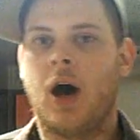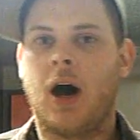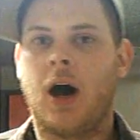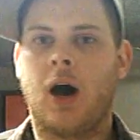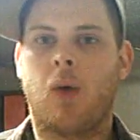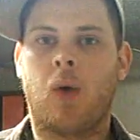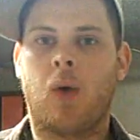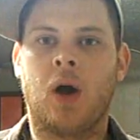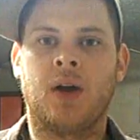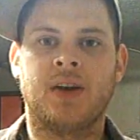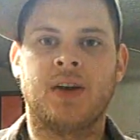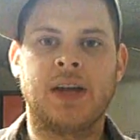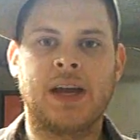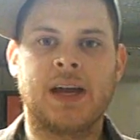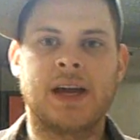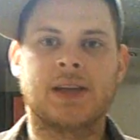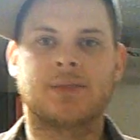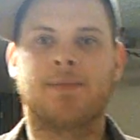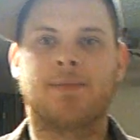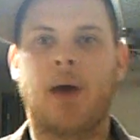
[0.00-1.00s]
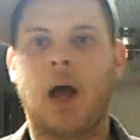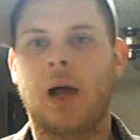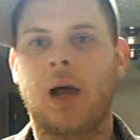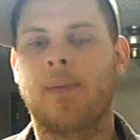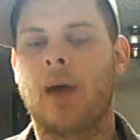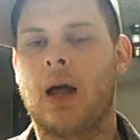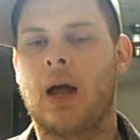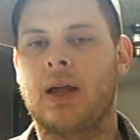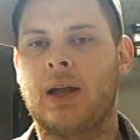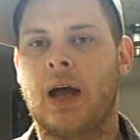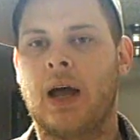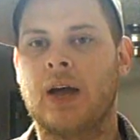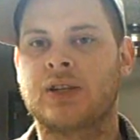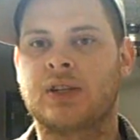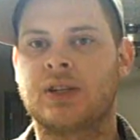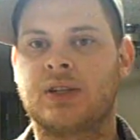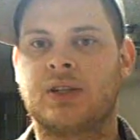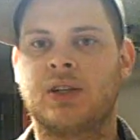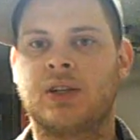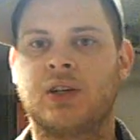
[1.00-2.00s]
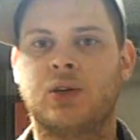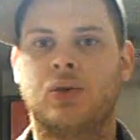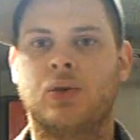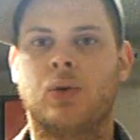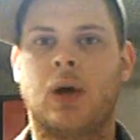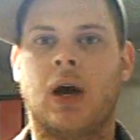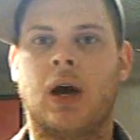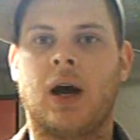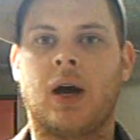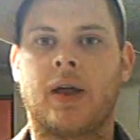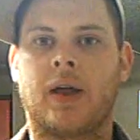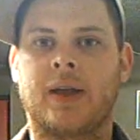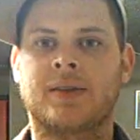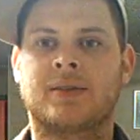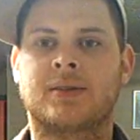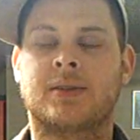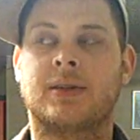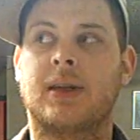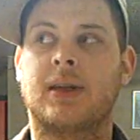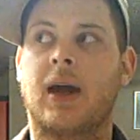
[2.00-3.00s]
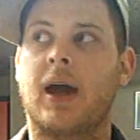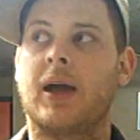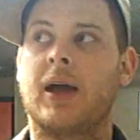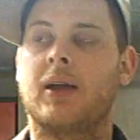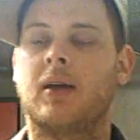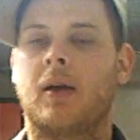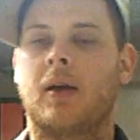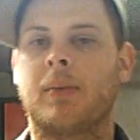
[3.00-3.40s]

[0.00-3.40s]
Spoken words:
Juan Diaz and Paulie Malignaggi too. That's tonight.